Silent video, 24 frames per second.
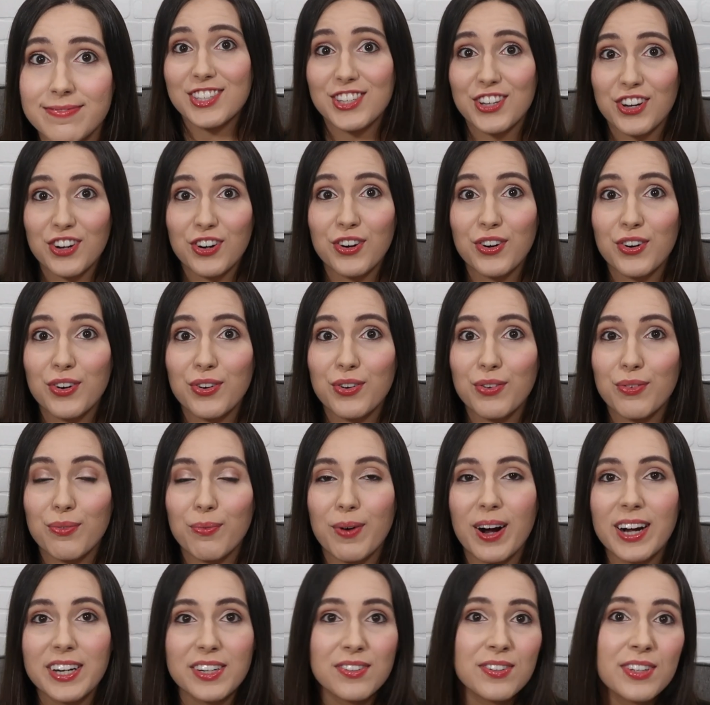So
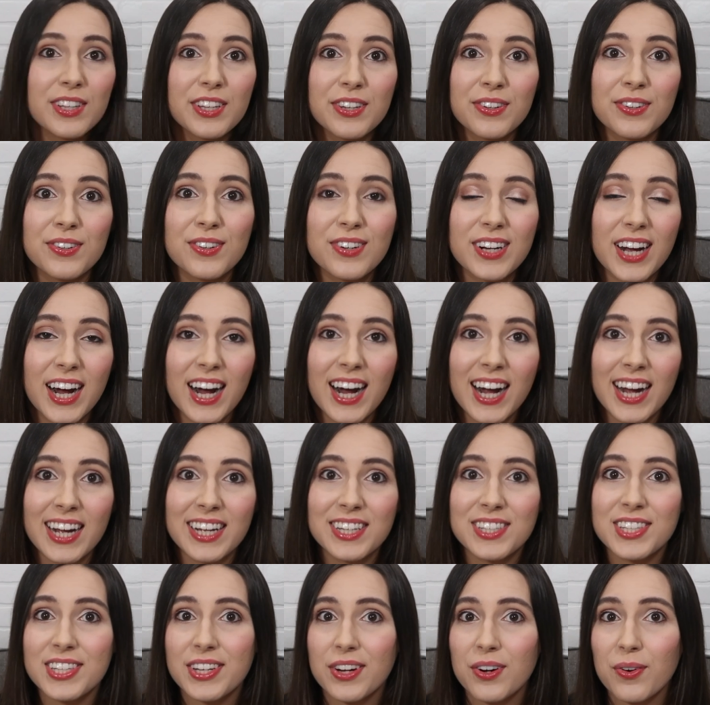why don't you
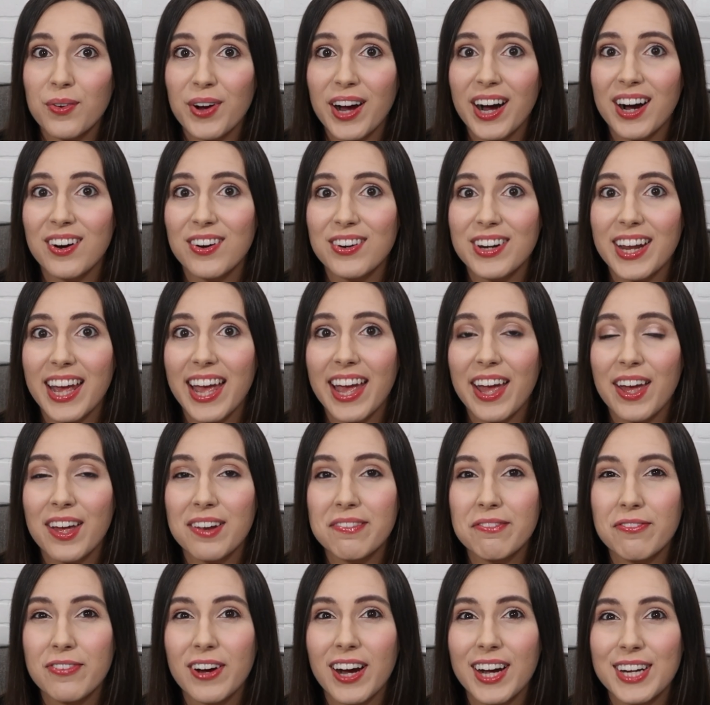guys go out
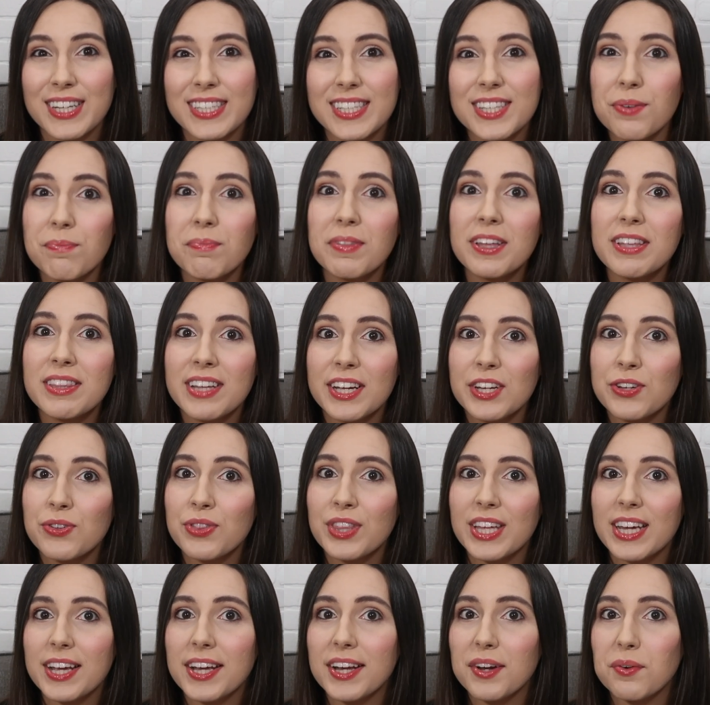and find something that you
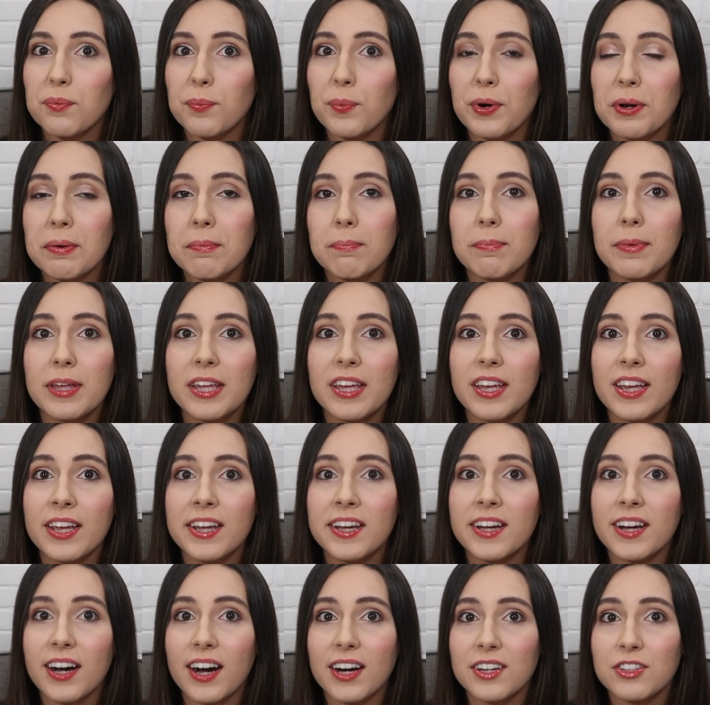think would
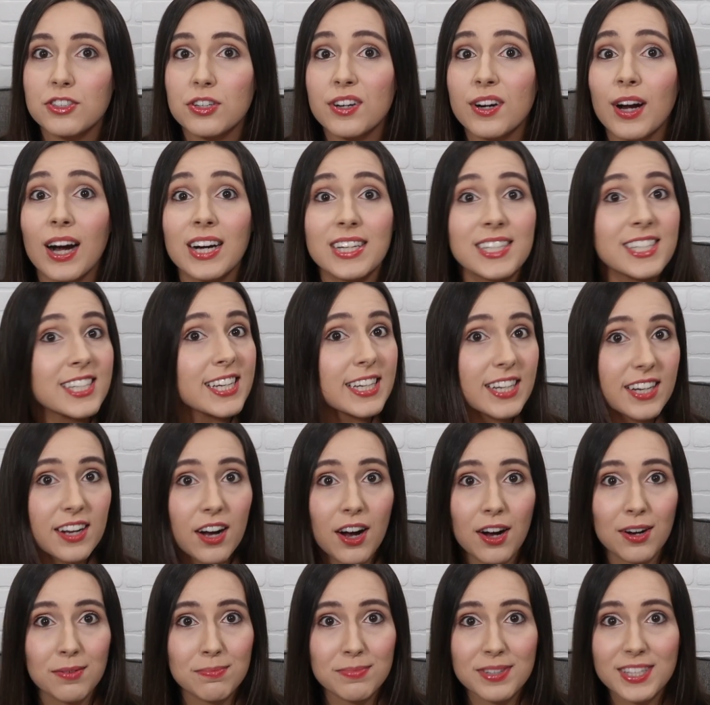be under a
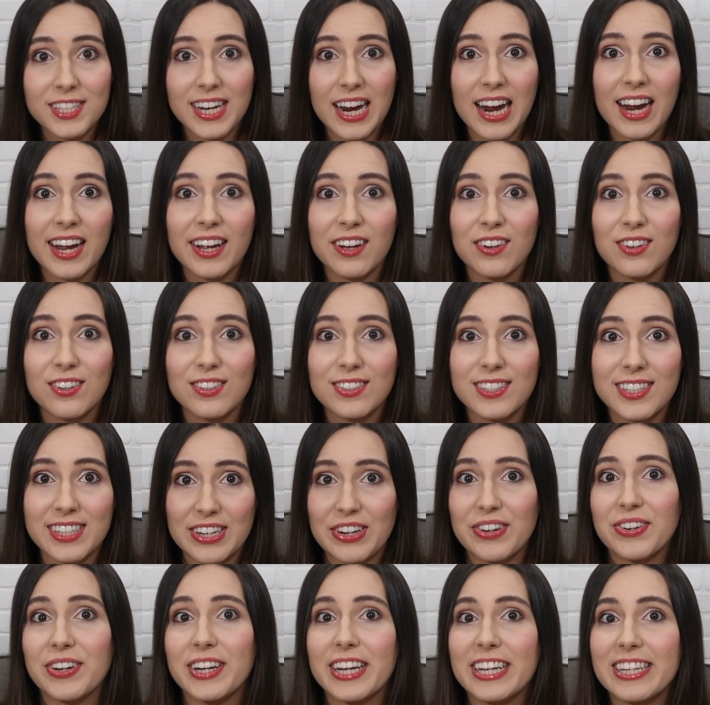sitcom style
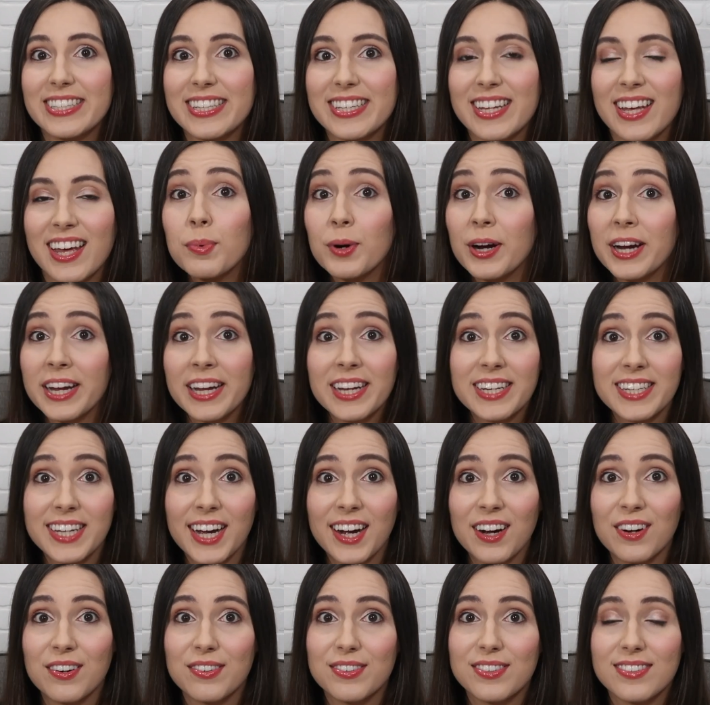series, break it
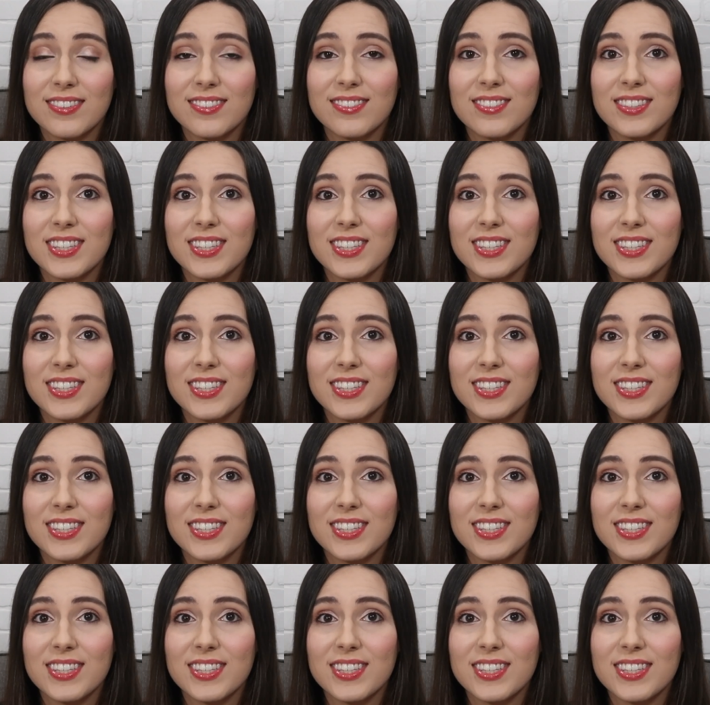down.